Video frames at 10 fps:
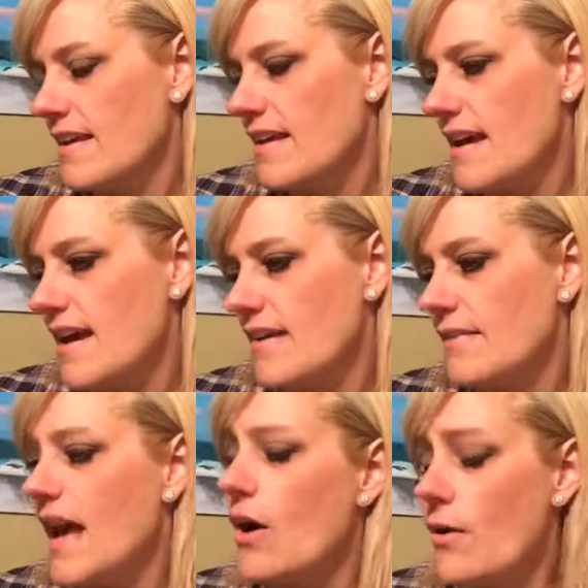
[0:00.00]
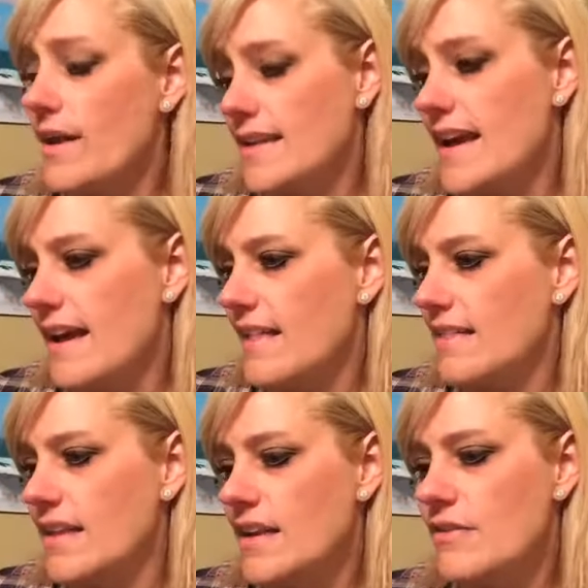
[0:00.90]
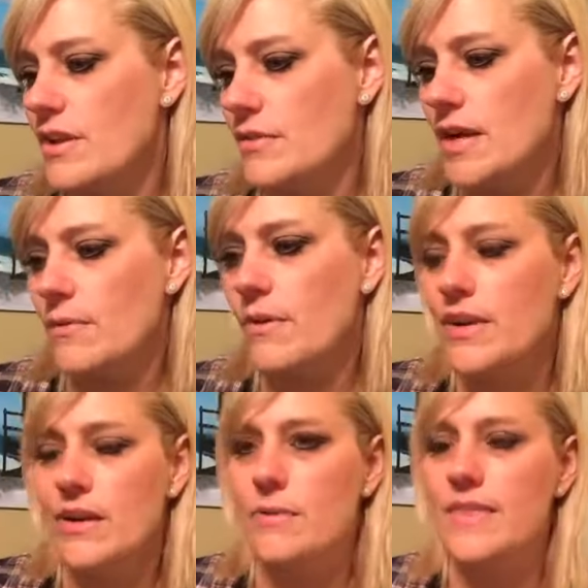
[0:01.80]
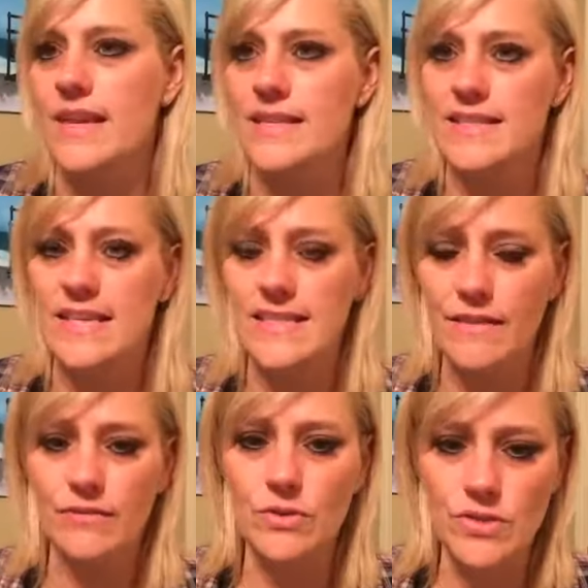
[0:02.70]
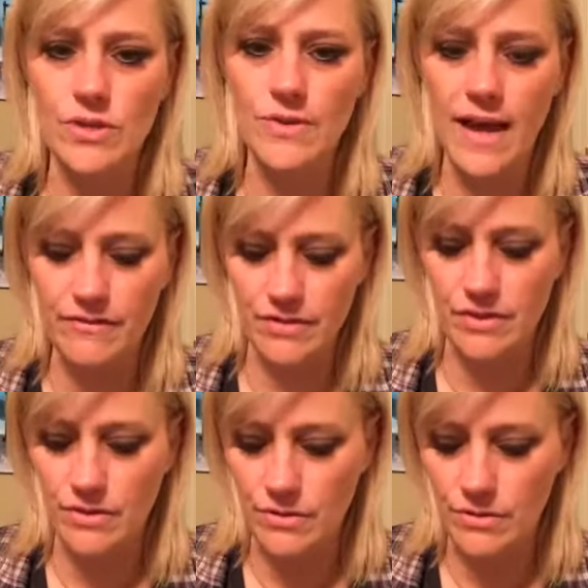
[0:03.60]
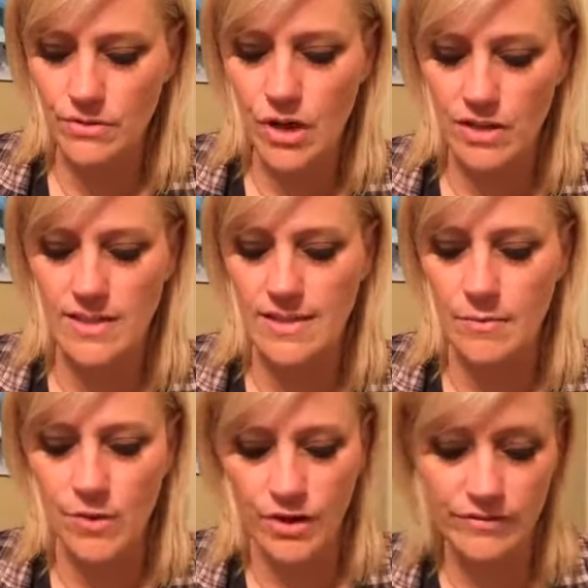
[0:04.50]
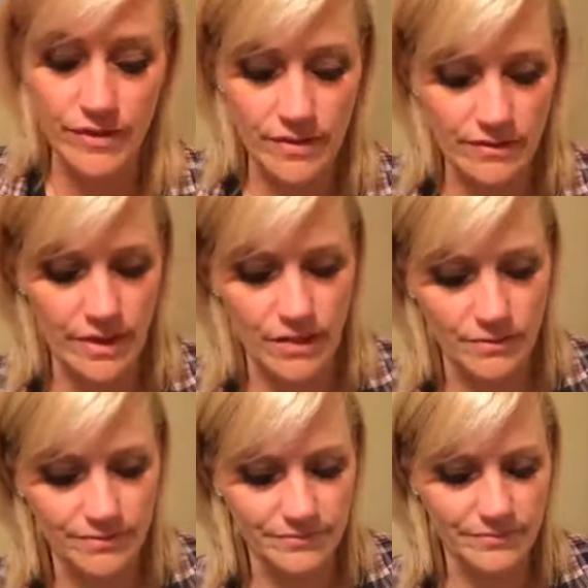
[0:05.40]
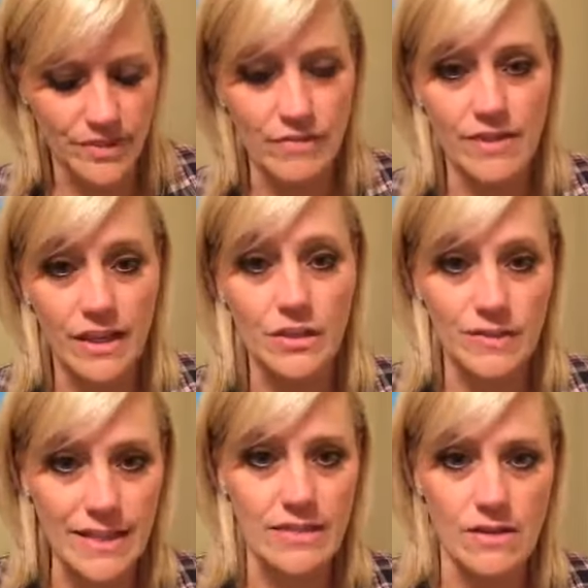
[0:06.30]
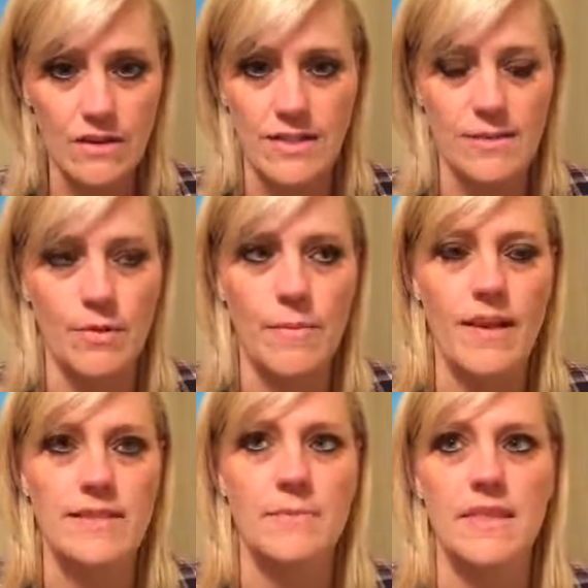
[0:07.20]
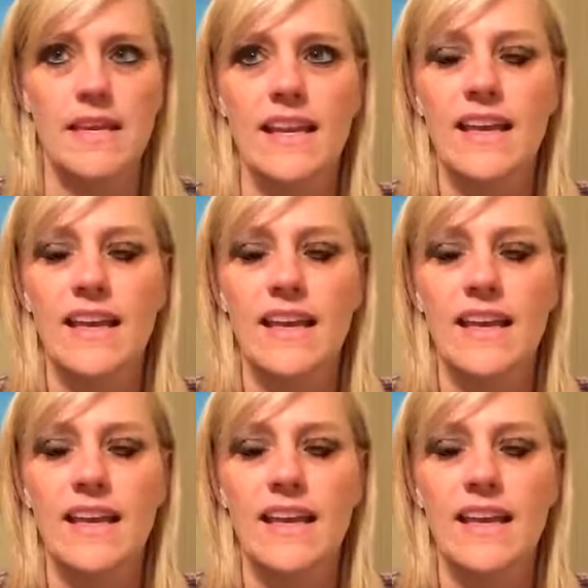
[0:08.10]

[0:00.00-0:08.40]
And another note that I wrote here with this is, if you do have to talk to someone or you feel like you need to talk to someone about something,